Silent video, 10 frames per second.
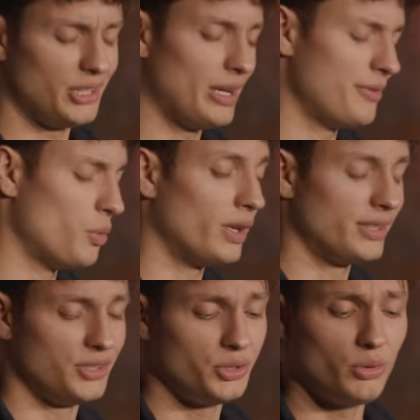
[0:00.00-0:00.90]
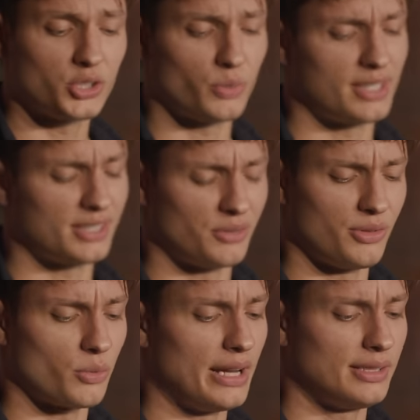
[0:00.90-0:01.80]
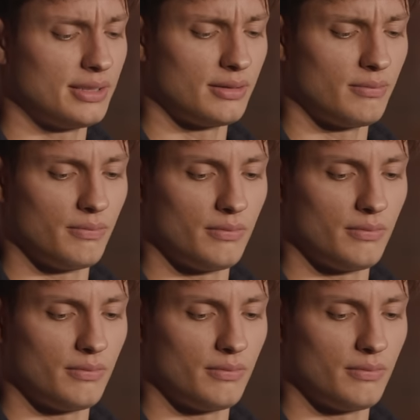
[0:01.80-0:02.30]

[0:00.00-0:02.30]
do I even want to do this one? It doesn't feel right to